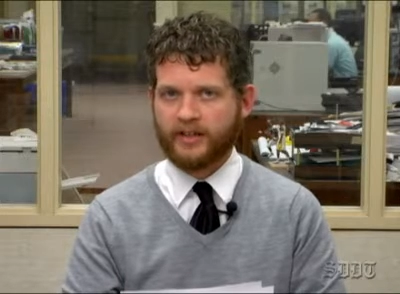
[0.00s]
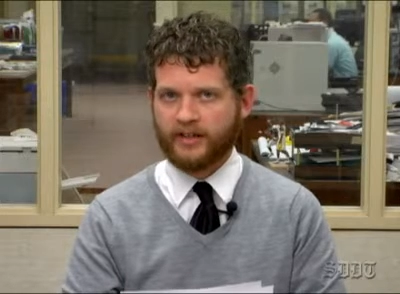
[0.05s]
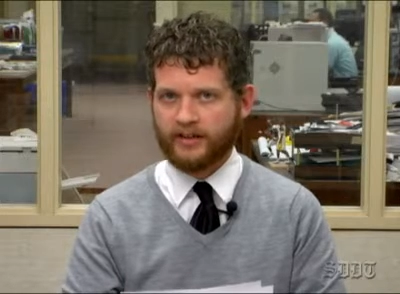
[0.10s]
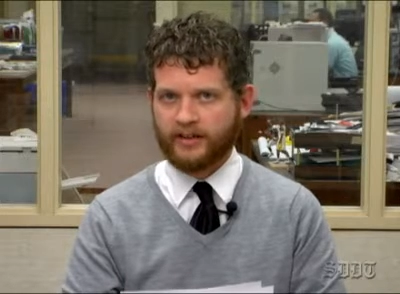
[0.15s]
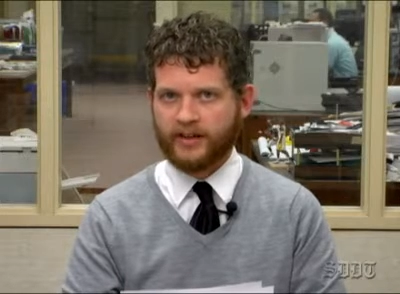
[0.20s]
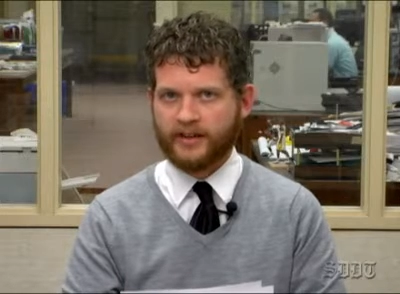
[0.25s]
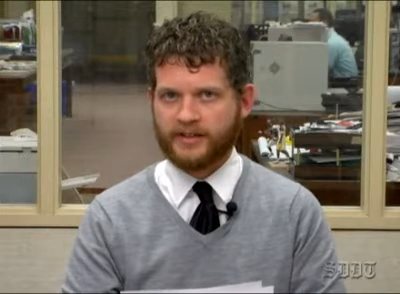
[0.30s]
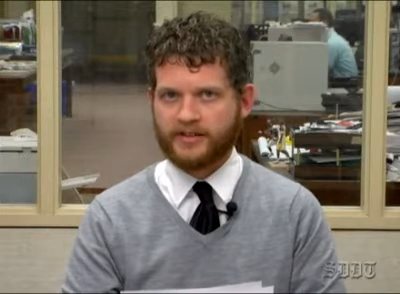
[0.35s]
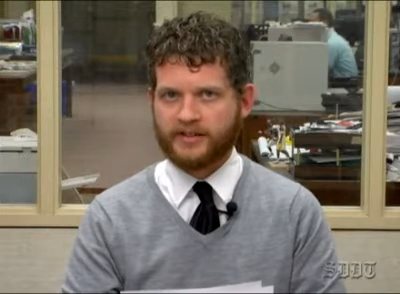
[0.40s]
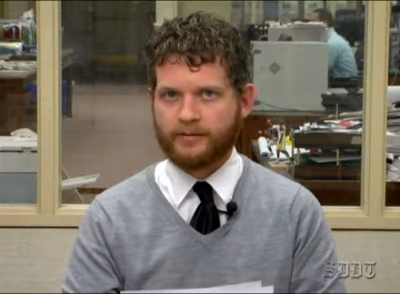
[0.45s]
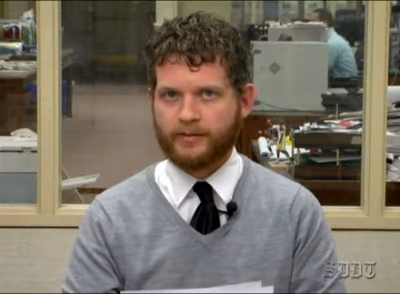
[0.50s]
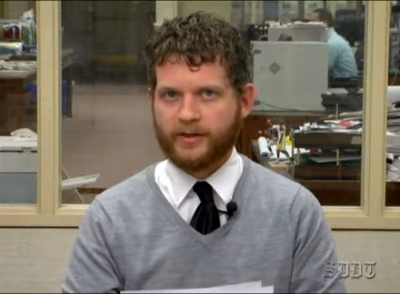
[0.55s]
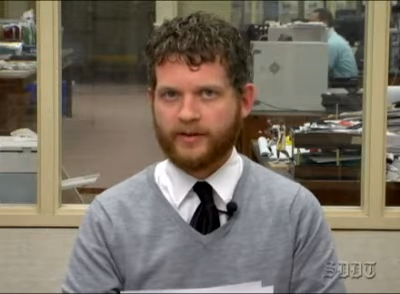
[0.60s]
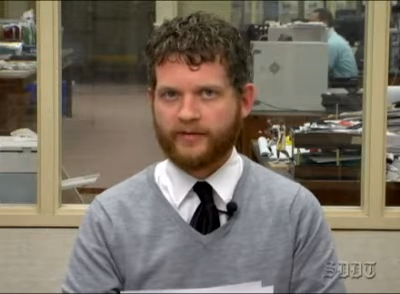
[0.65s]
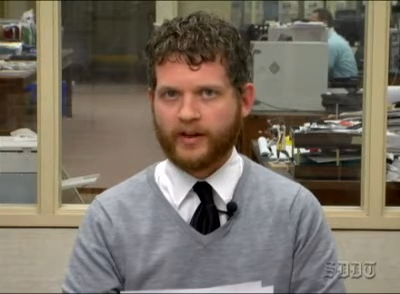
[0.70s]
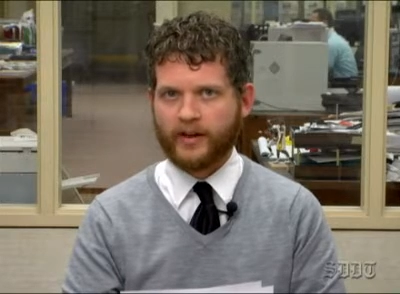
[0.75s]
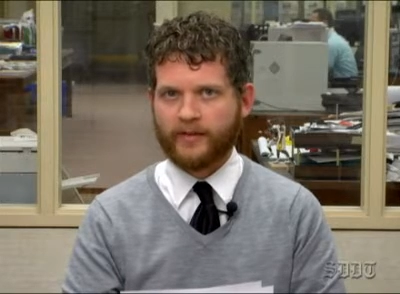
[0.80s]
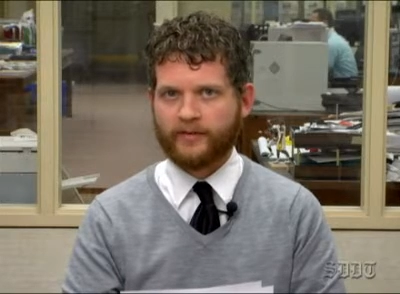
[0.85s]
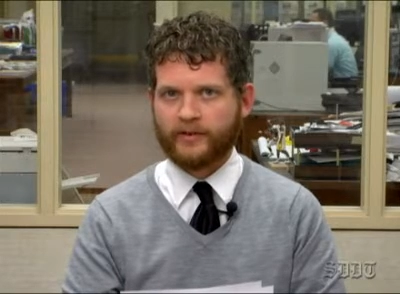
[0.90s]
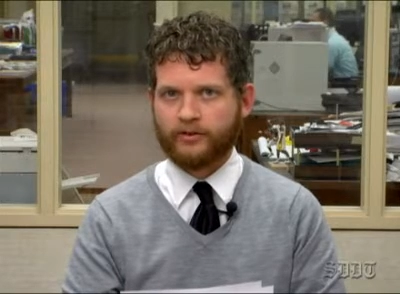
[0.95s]
the S&P
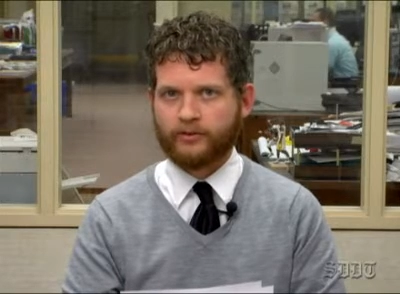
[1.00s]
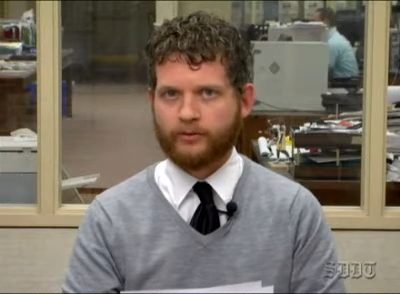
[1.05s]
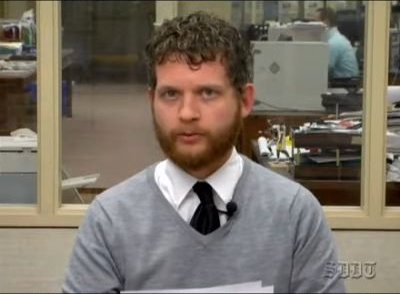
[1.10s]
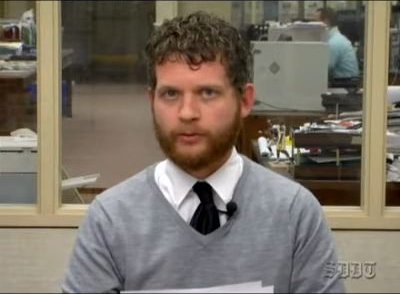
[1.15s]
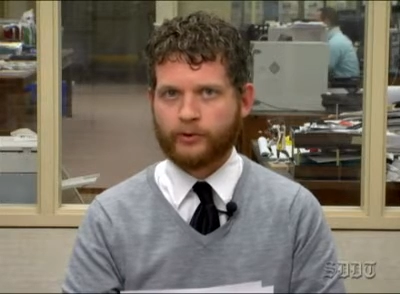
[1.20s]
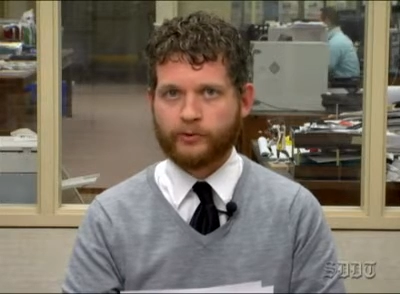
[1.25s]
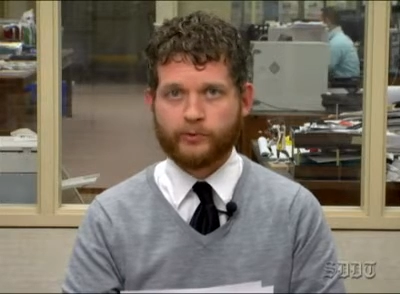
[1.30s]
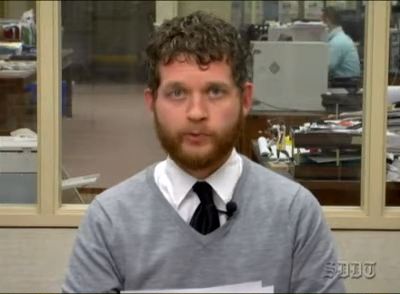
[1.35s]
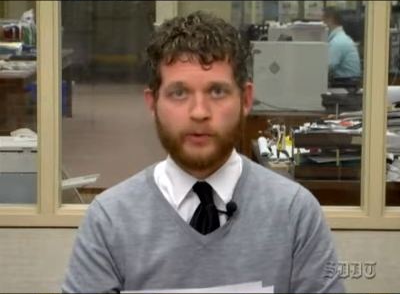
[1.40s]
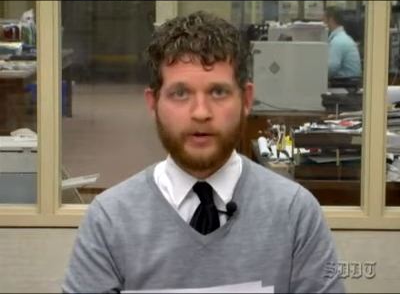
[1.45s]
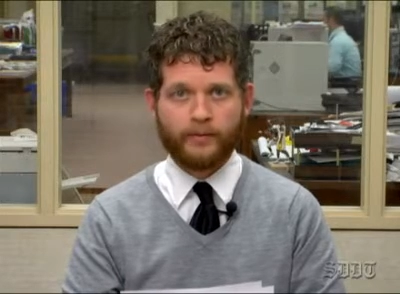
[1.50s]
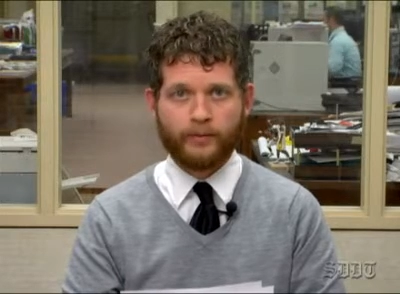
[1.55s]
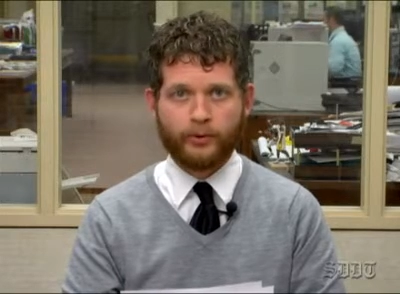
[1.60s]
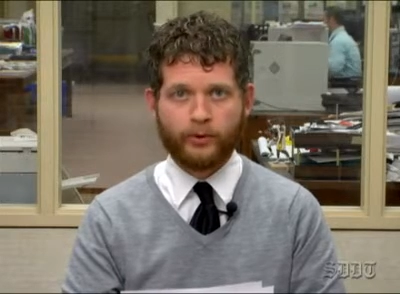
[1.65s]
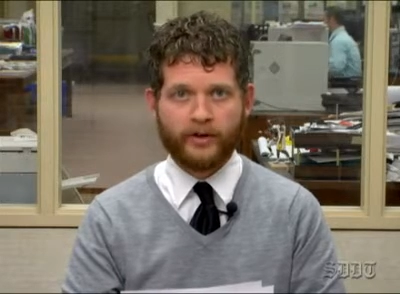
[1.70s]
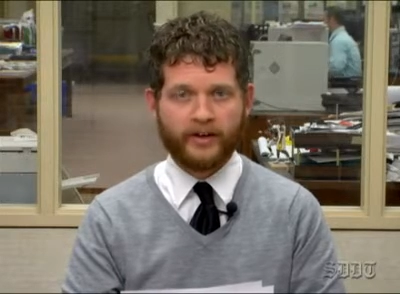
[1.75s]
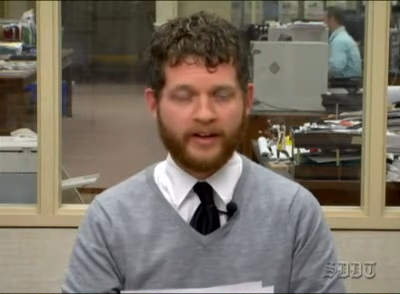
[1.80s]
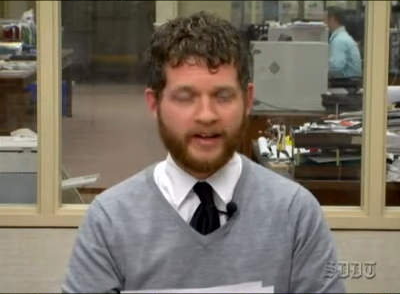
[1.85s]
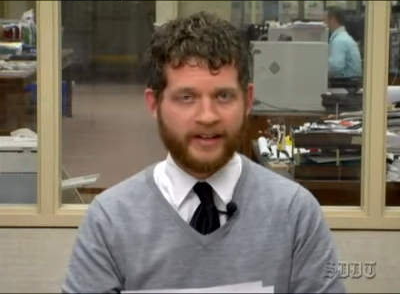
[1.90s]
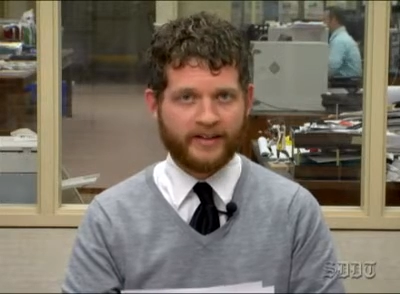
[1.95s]
500 rose 1
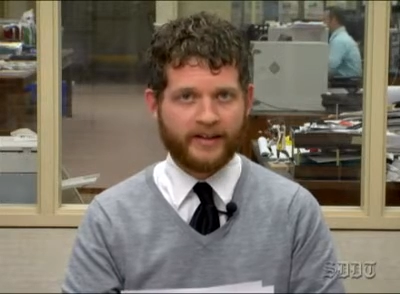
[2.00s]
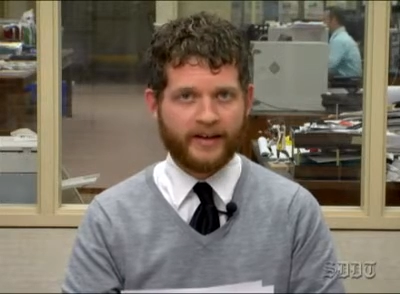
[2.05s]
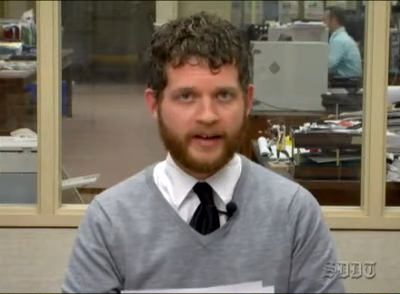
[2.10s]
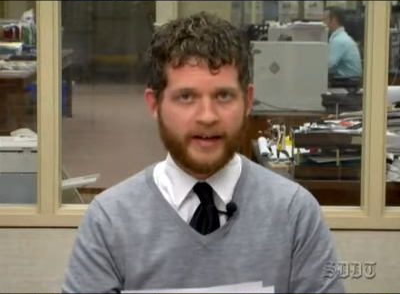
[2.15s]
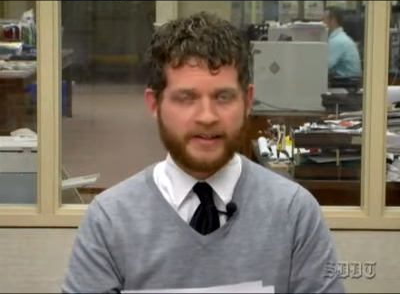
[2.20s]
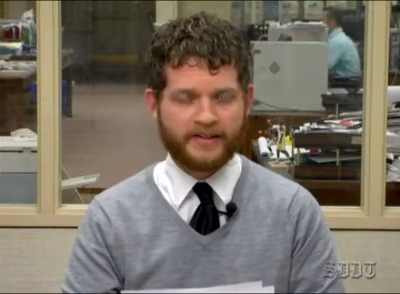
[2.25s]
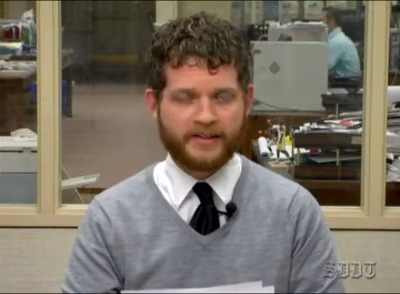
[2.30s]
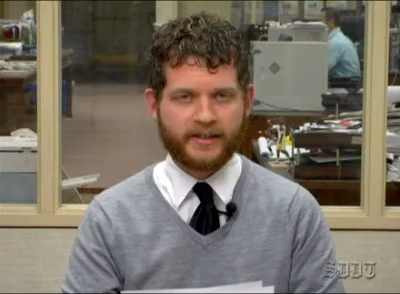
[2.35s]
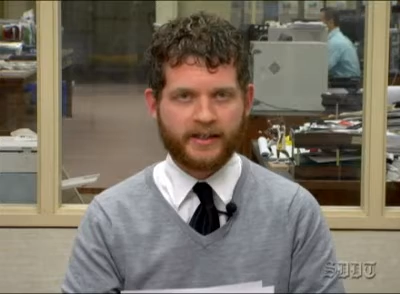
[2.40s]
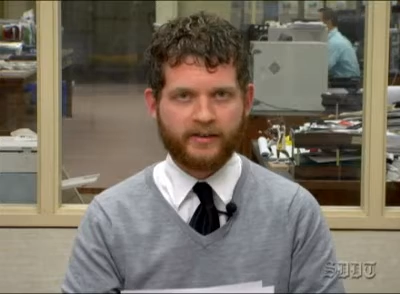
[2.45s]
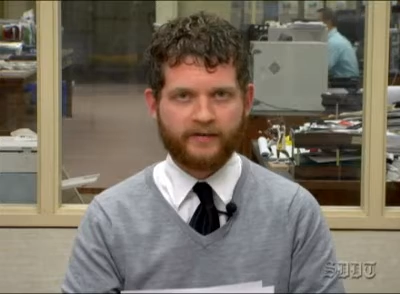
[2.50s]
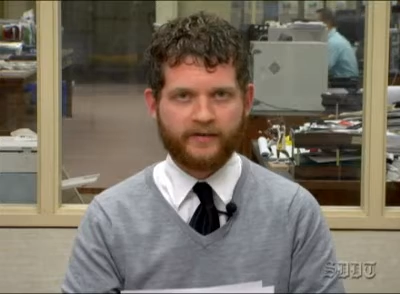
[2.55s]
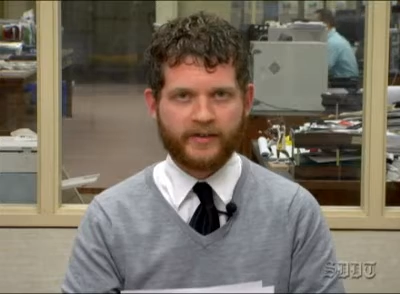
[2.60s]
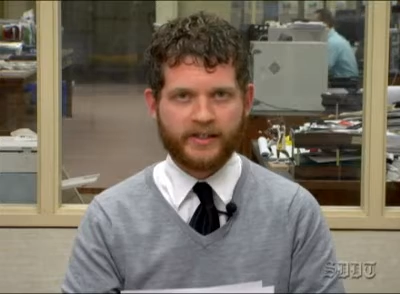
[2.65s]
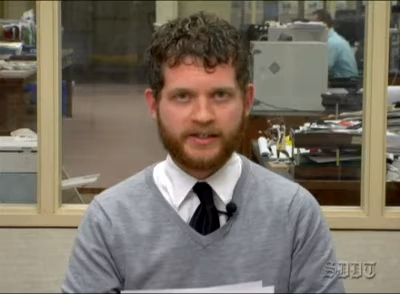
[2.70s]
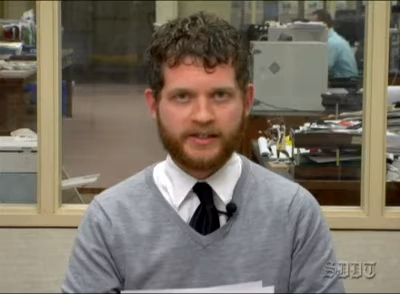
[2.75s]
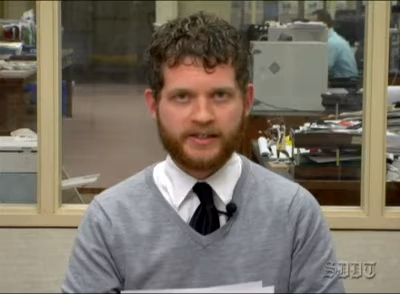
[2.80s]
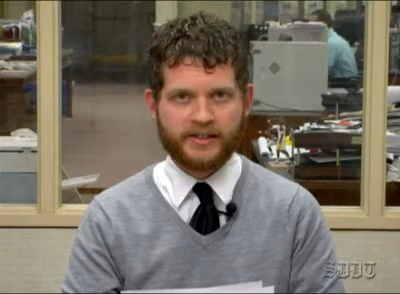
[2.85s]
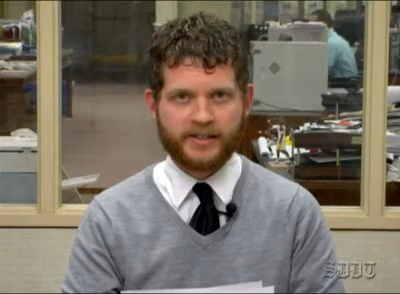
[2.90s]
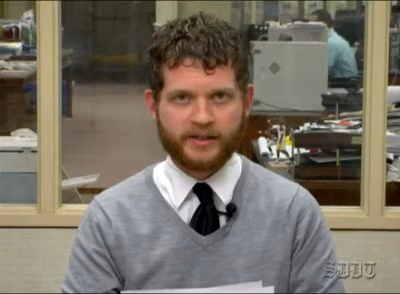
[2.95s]
point, and the Nasdaq fell
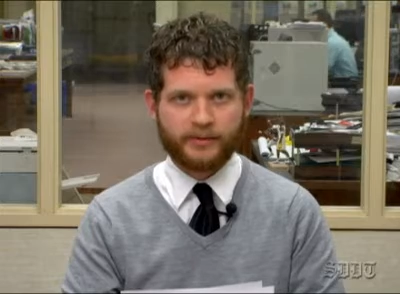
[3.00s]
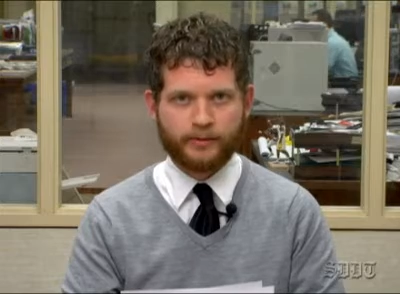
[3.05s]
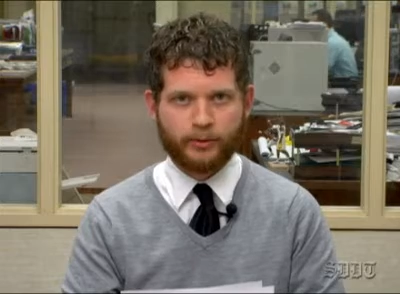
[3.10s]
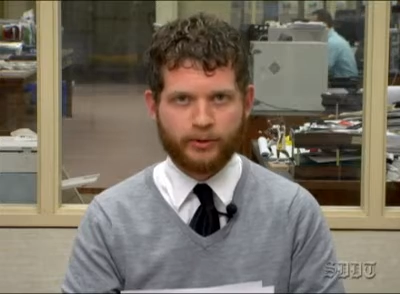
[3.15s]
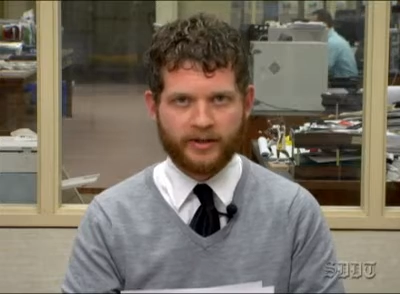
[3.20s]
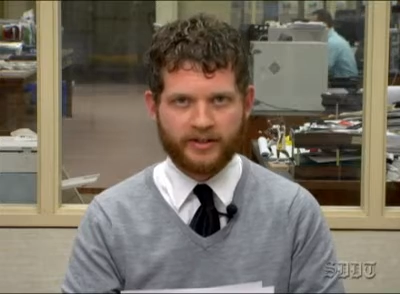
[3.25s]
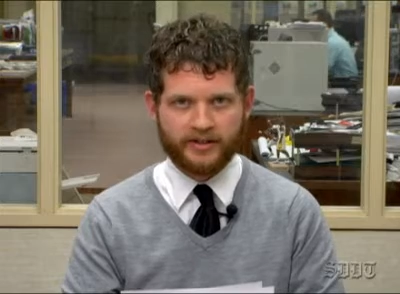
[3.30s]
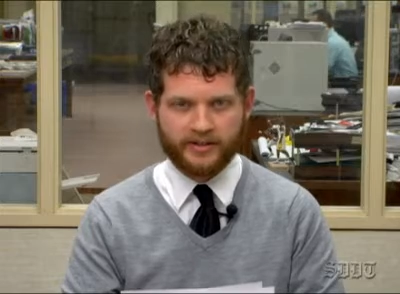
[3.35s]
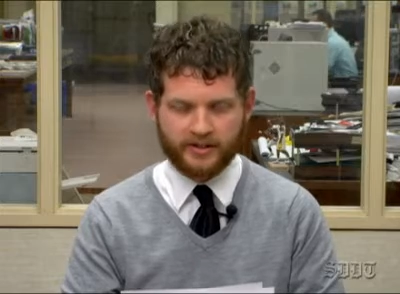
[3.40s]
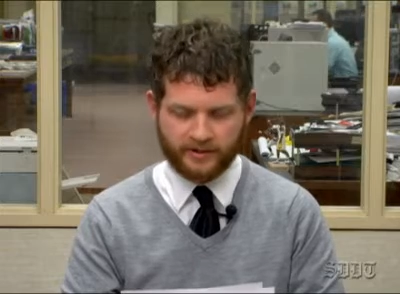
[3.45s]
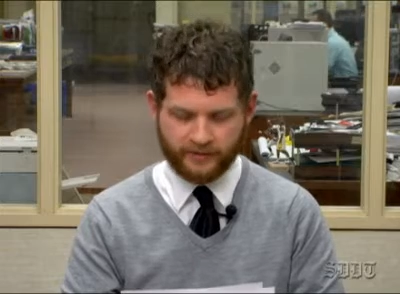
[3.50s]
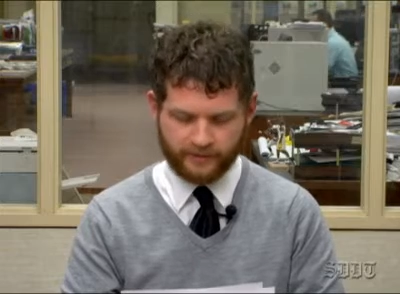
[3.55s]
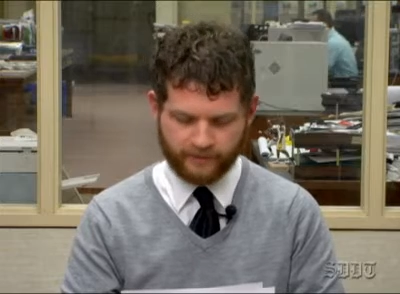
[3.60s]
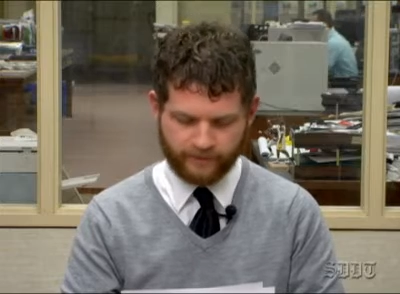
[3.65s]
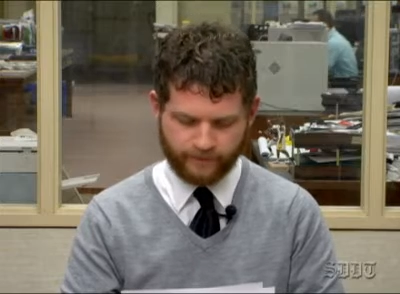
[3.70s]
6 points.